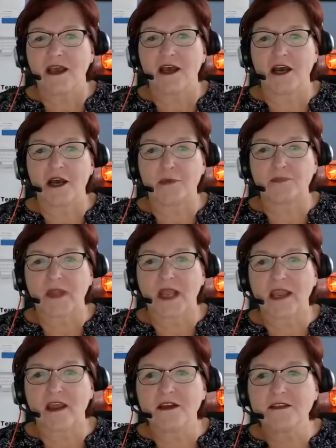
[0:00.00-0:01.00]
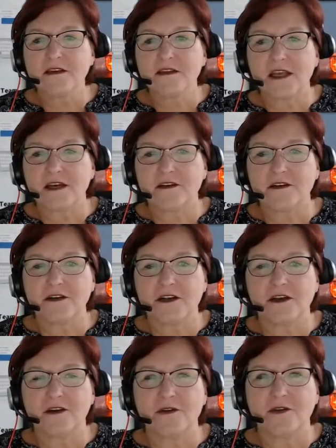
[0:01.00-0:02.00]
I also let her
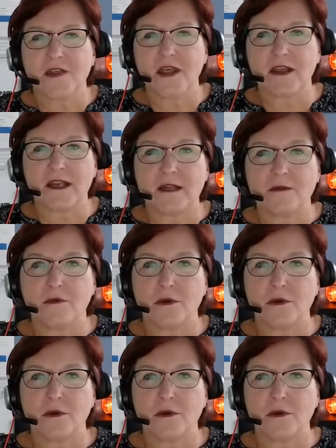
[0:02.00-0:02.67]
know that,